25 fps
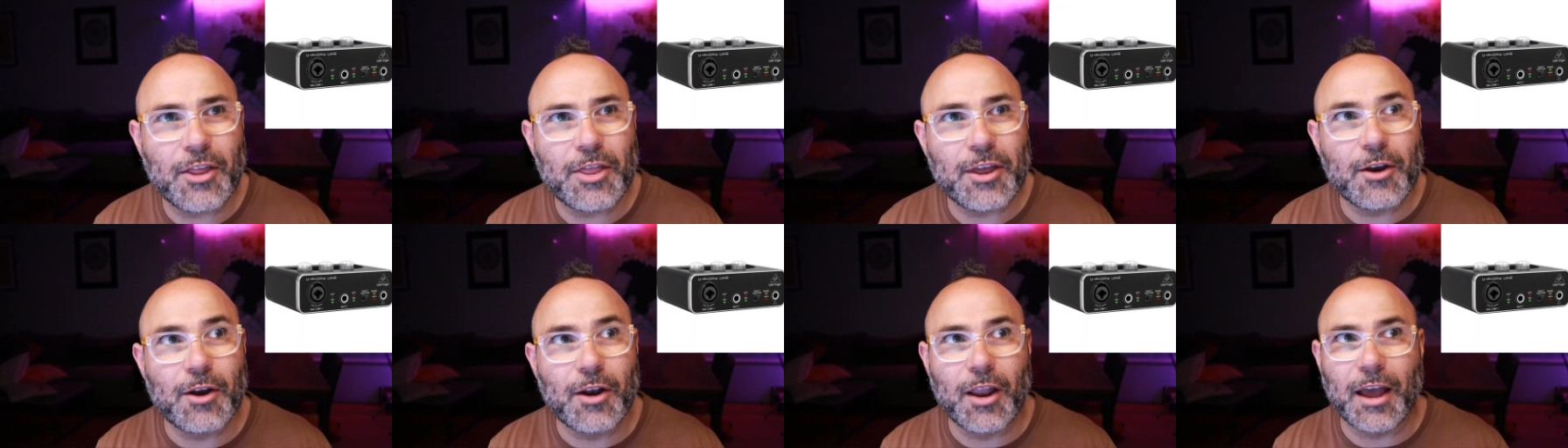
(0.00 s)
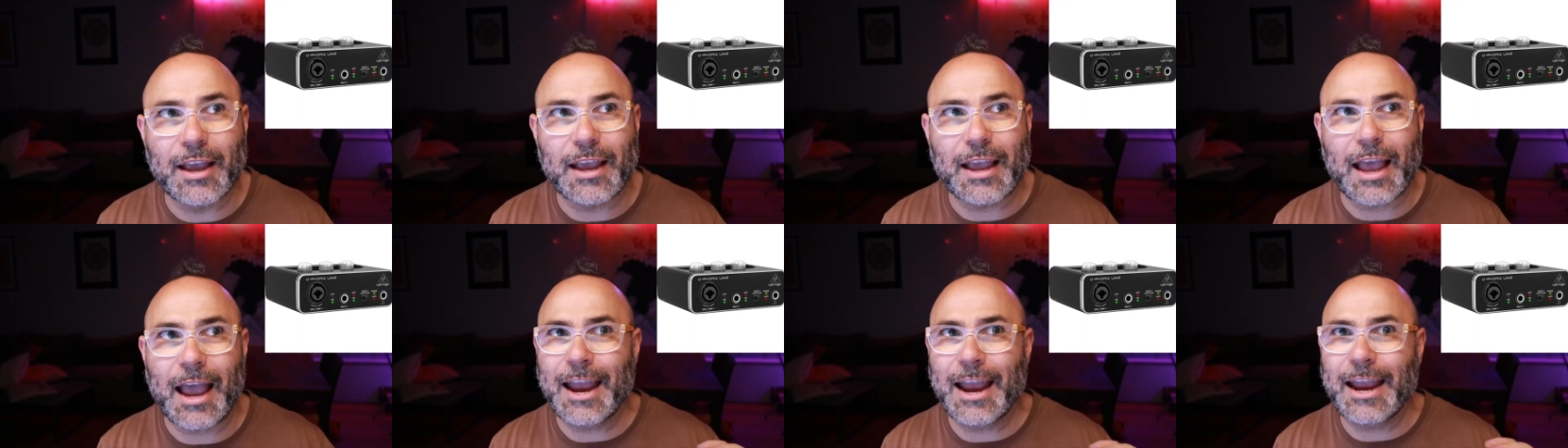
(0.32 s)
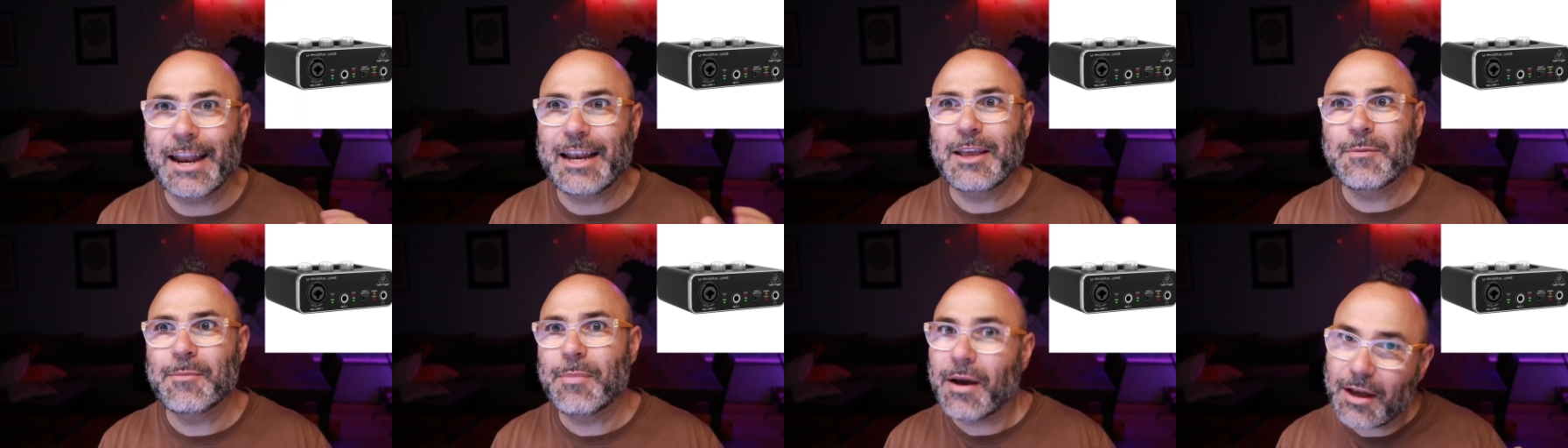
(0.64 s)
They're like
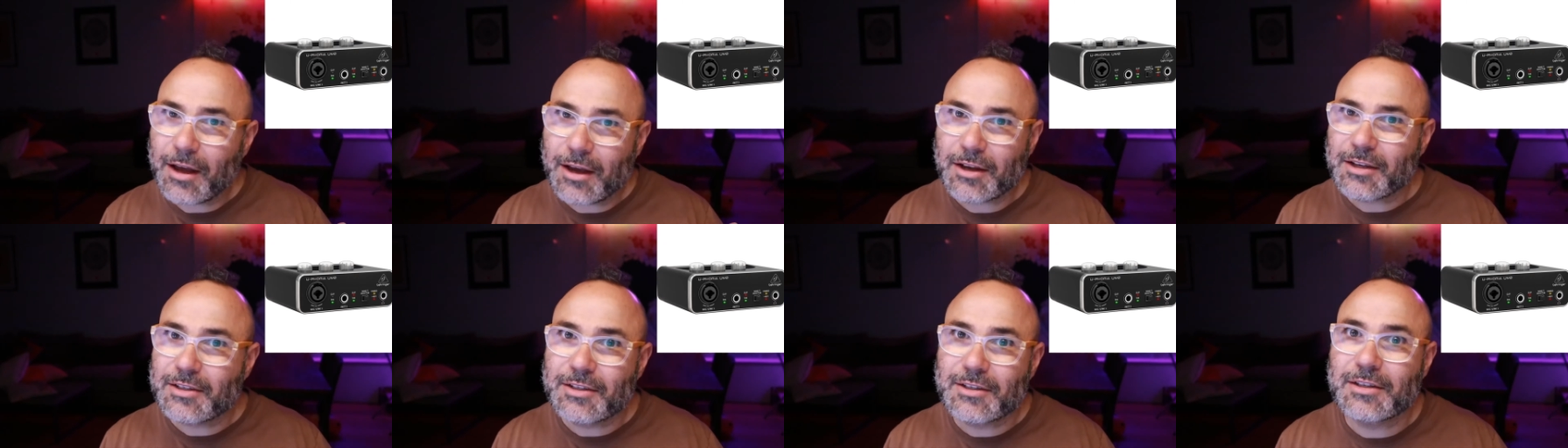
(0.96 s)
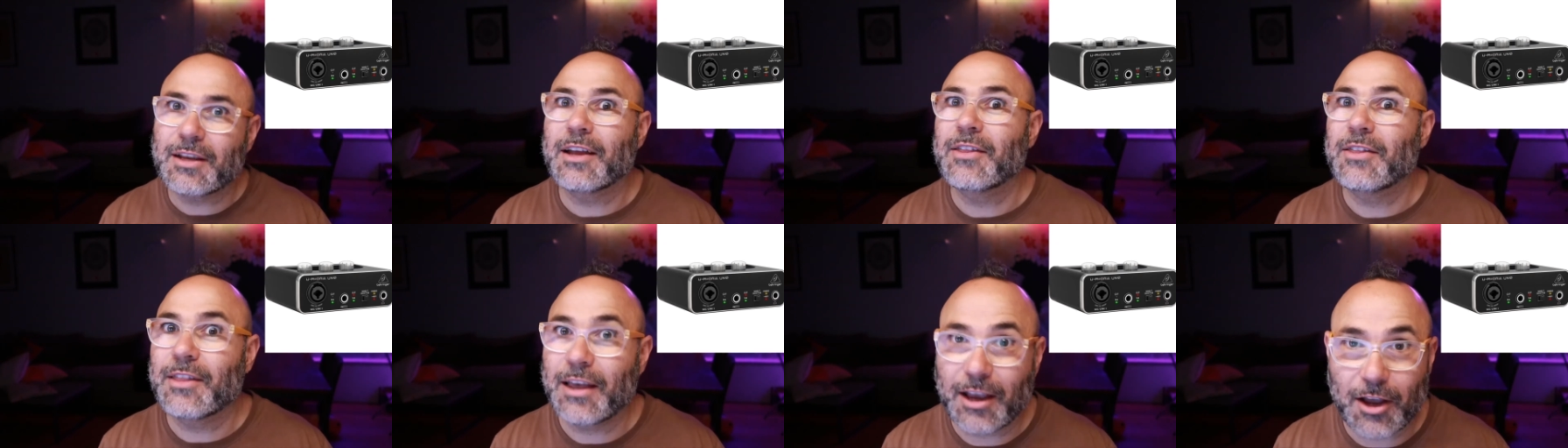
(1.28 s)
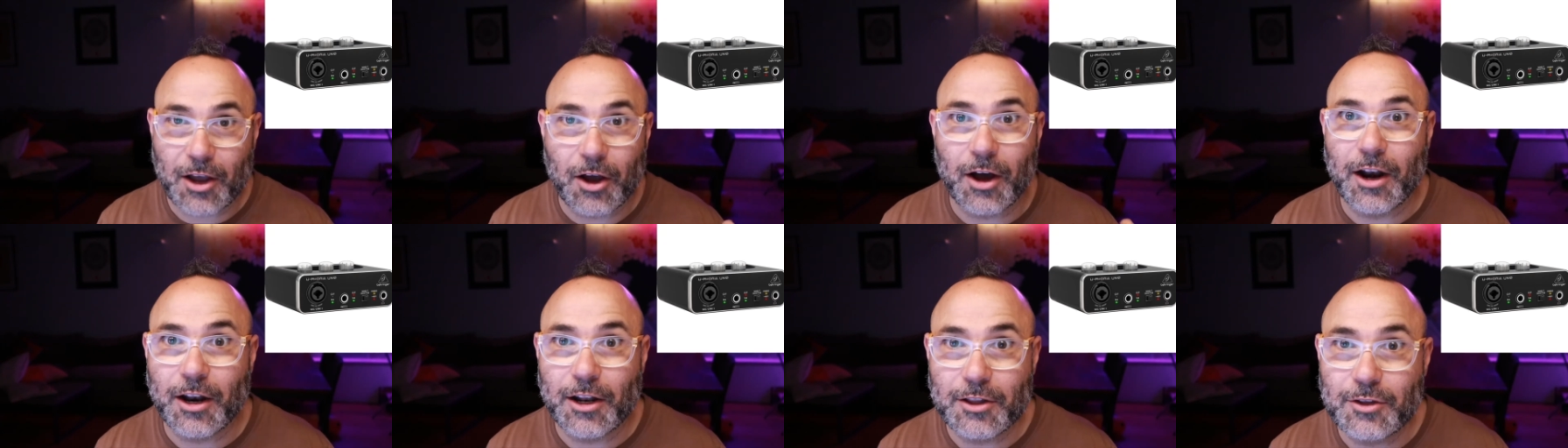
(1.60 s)
$80, and they
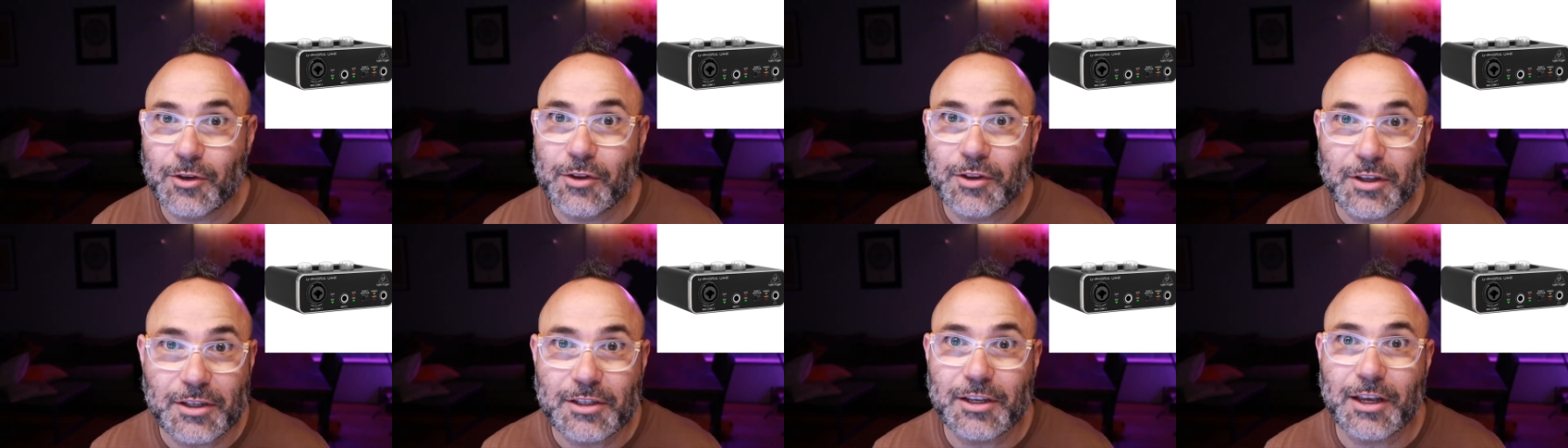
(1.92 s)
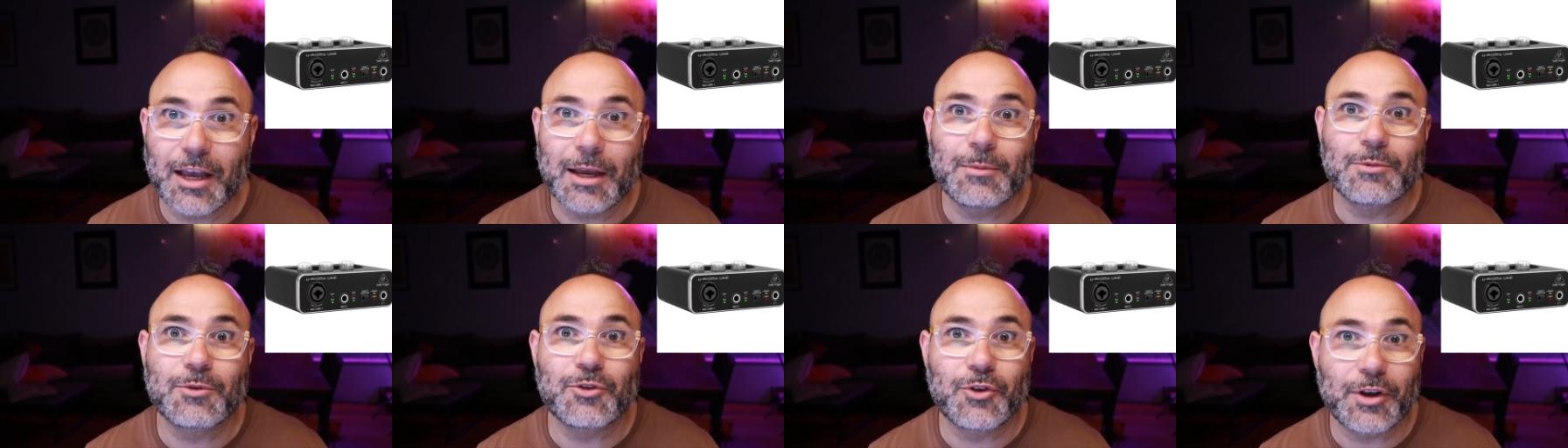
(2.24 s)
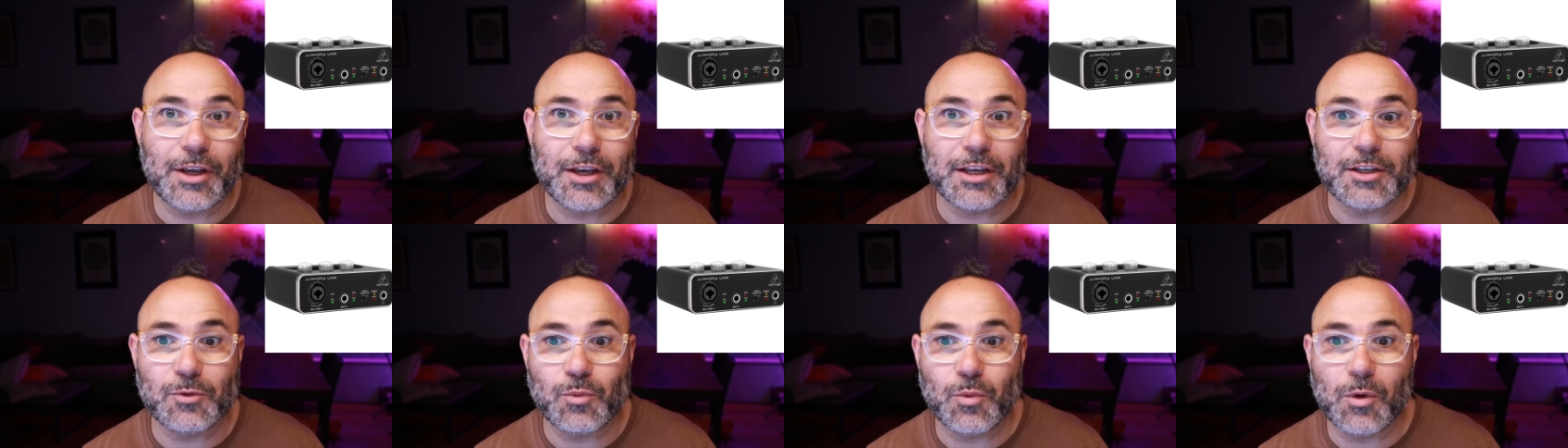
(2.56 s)
kind of do the same
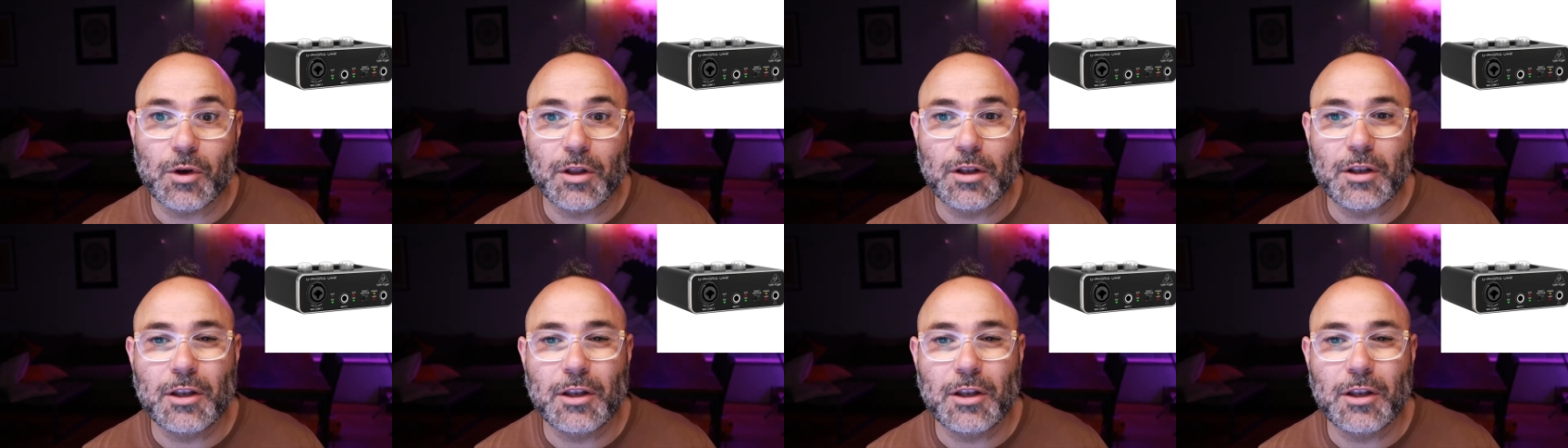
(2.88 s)
trick as well.